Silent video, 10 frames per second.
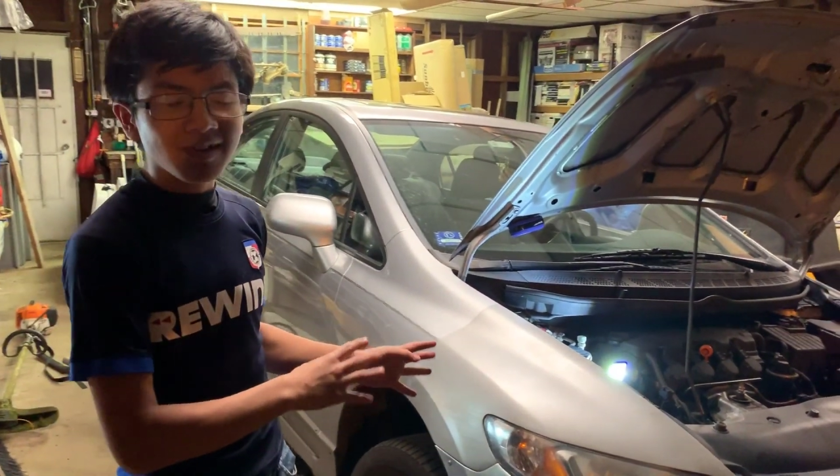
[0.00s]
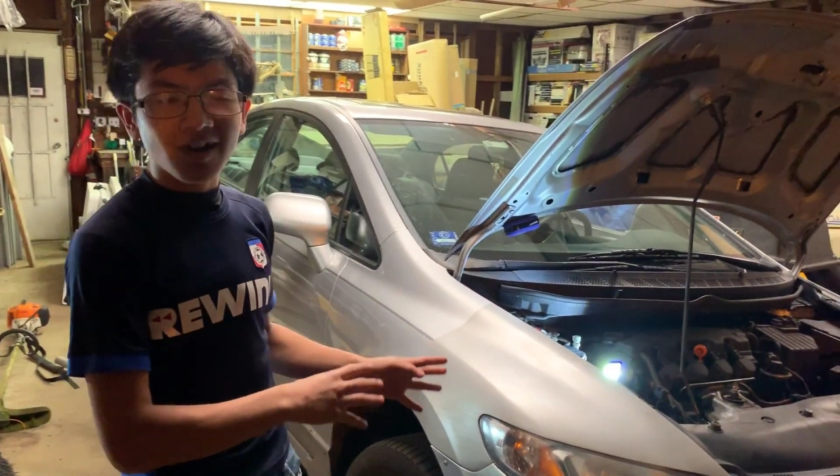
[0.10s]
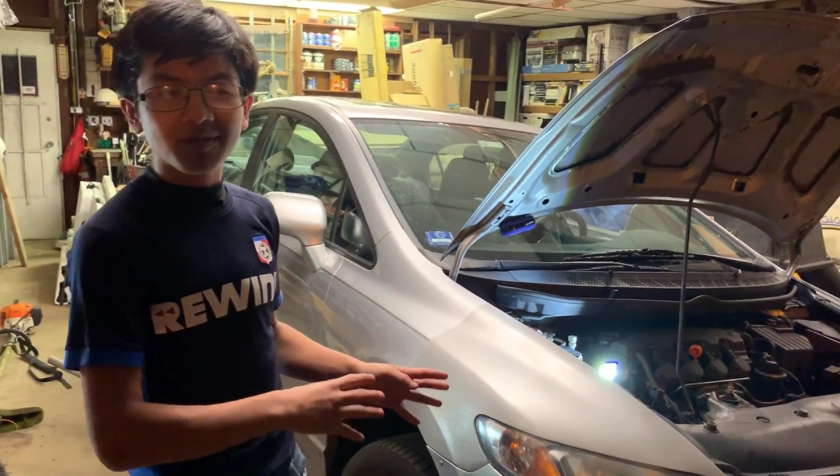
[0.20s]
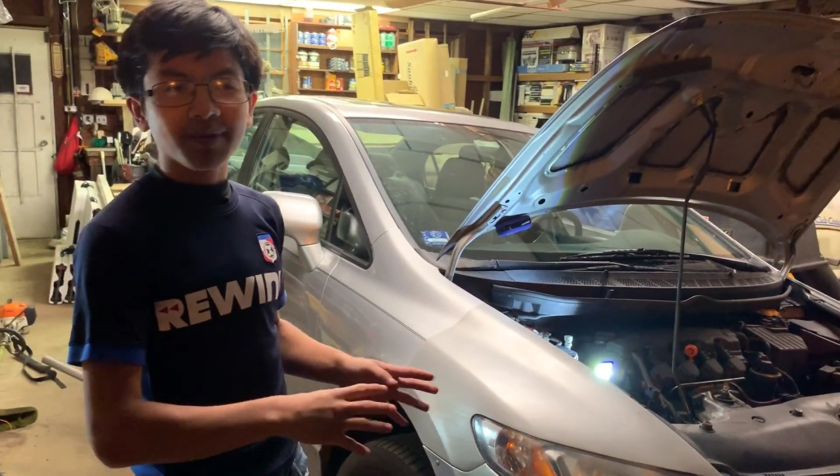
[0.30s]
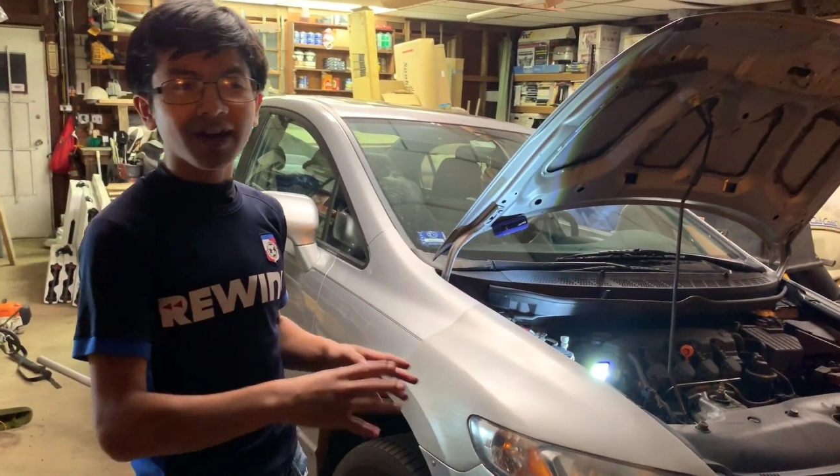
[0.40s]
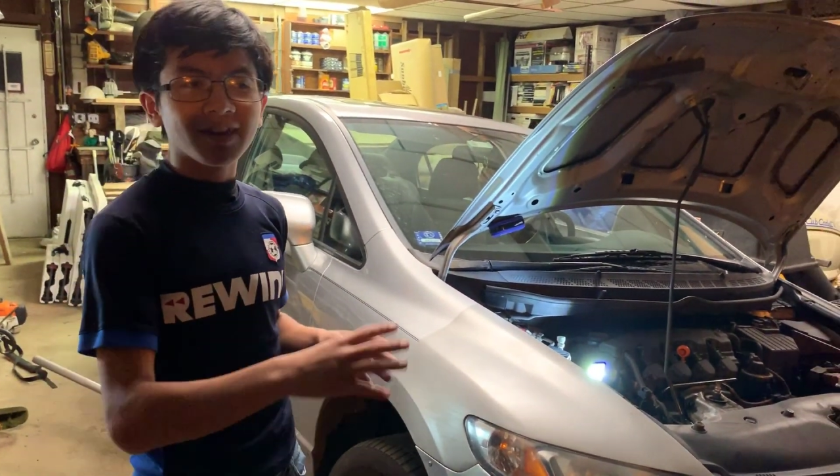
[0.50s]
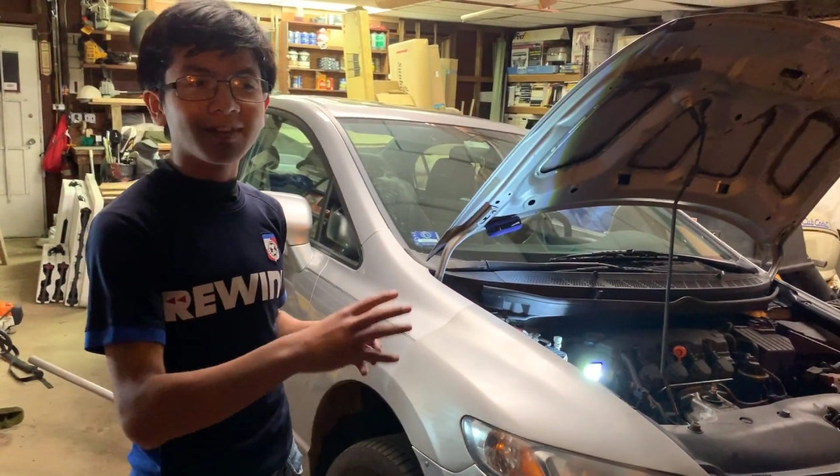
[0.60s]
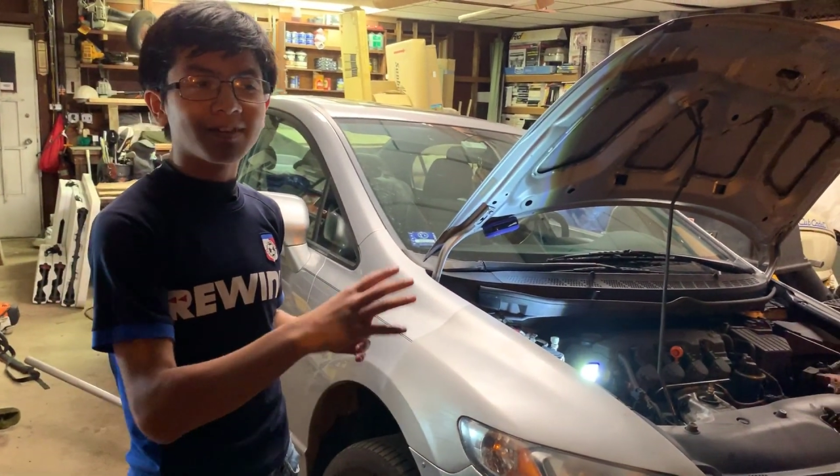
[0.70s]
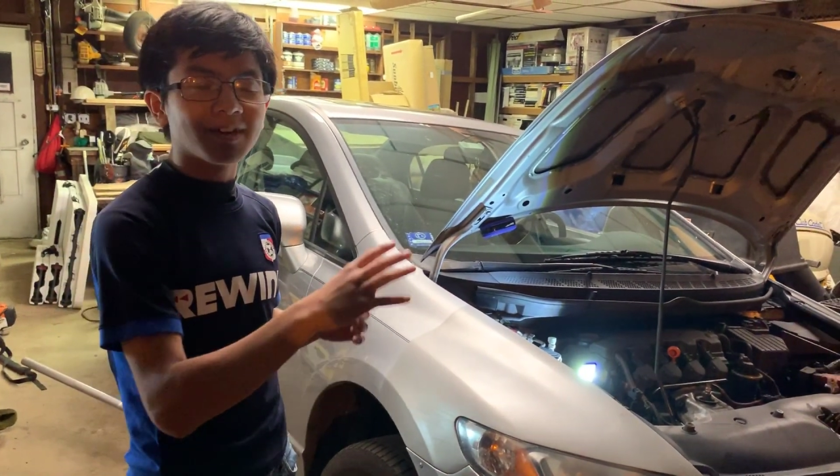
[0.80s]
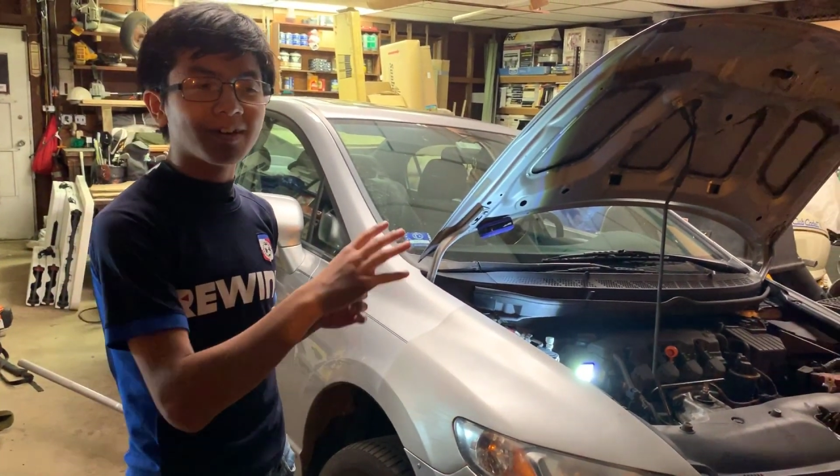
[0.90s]
on
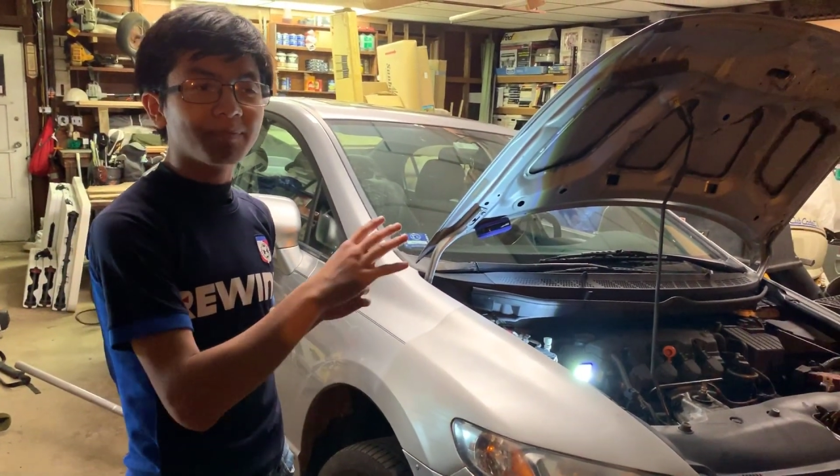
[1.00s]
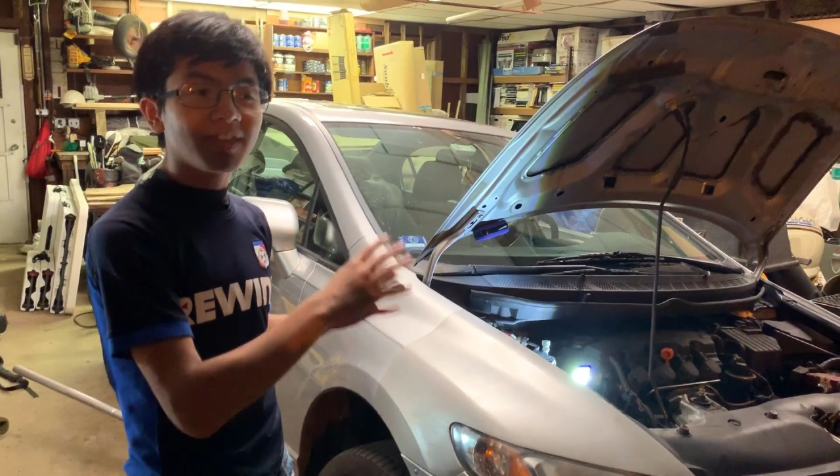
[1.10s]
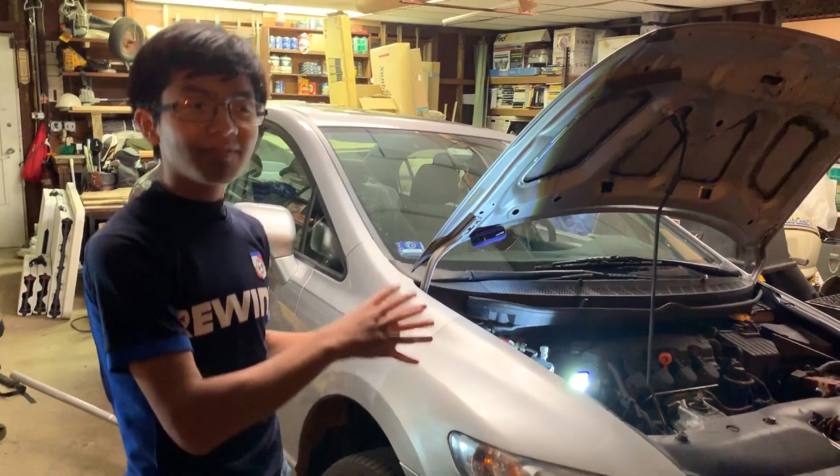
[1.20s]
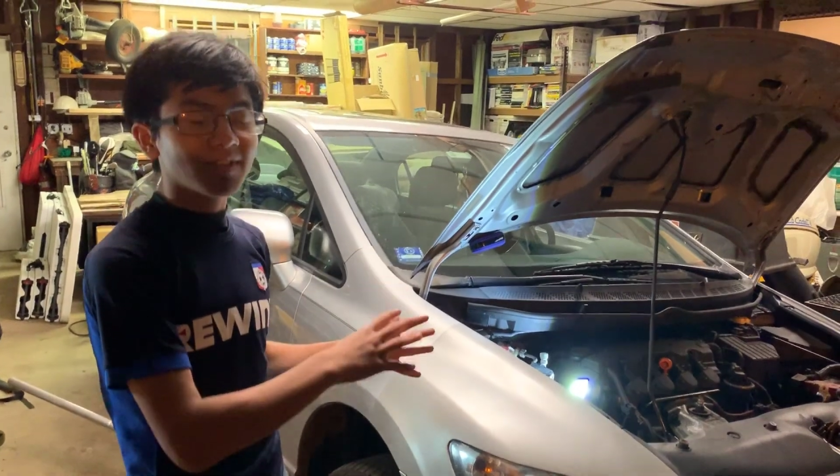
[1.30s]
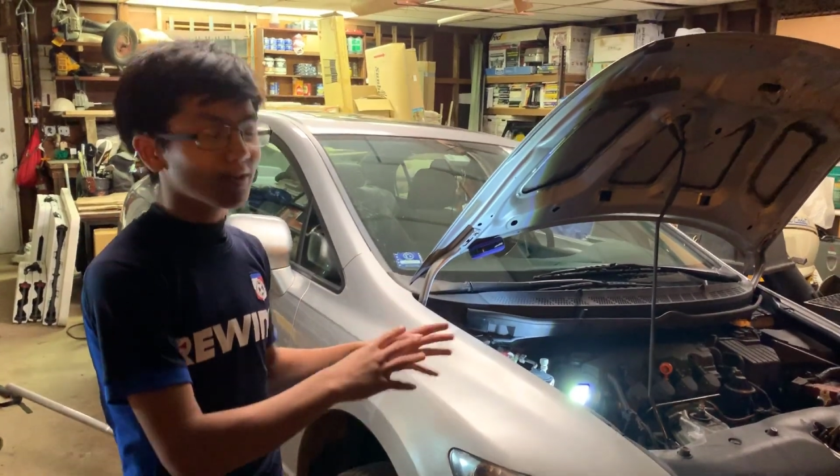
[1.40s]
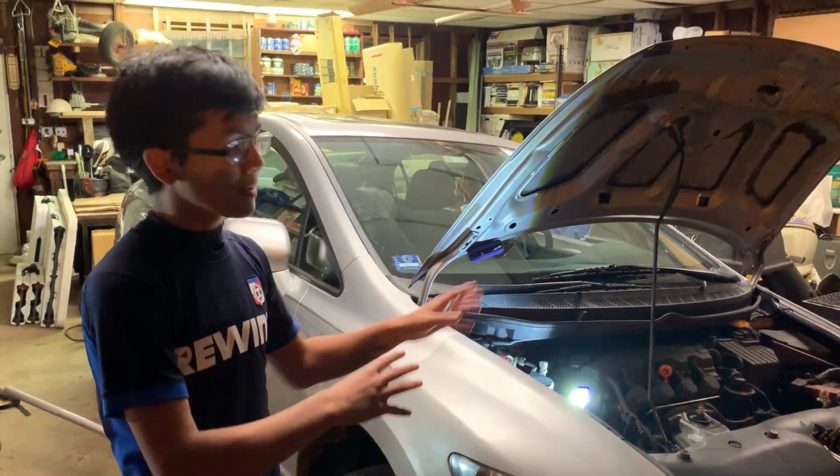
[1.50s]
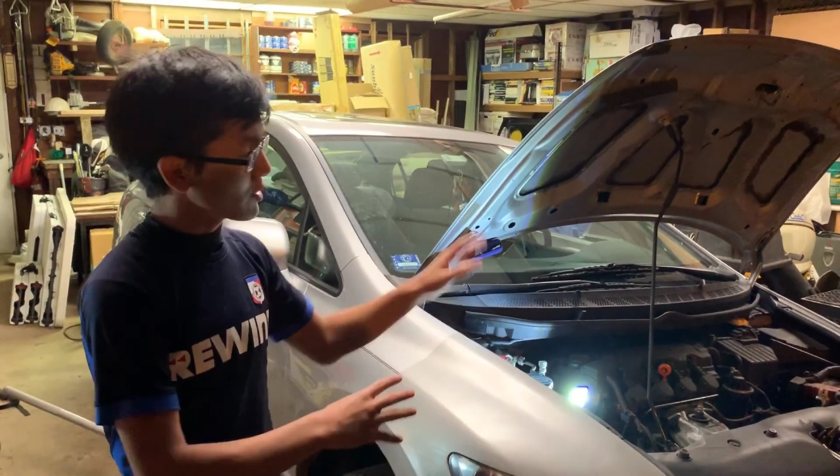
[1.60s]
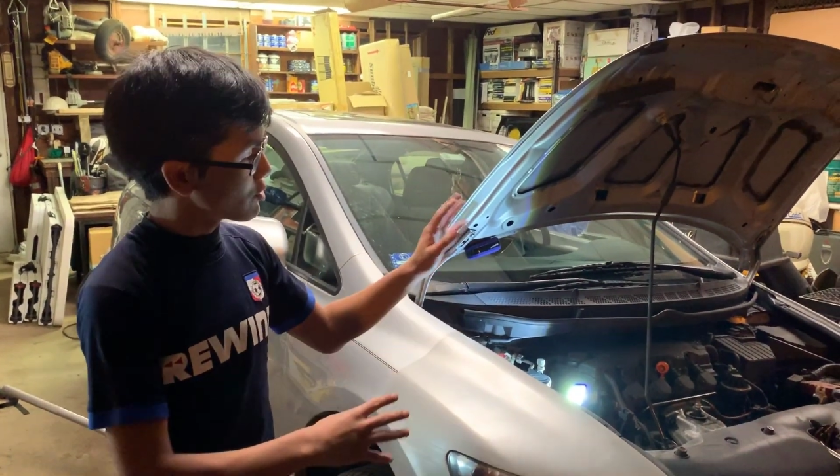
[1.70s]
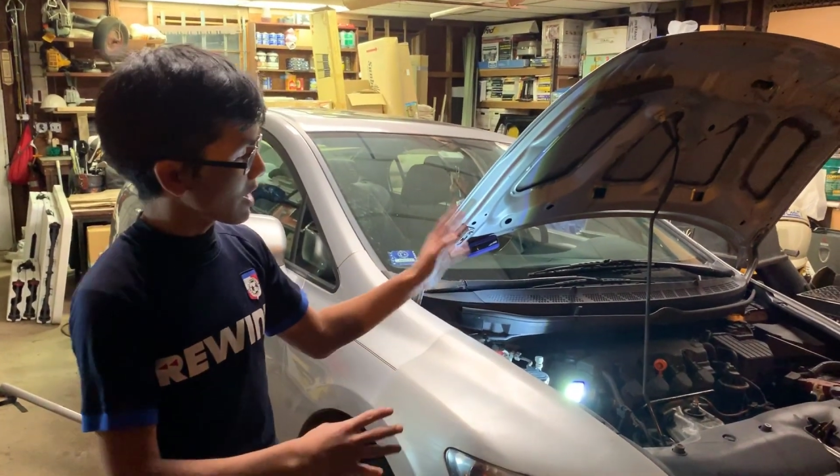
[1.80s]
my uh, main video about the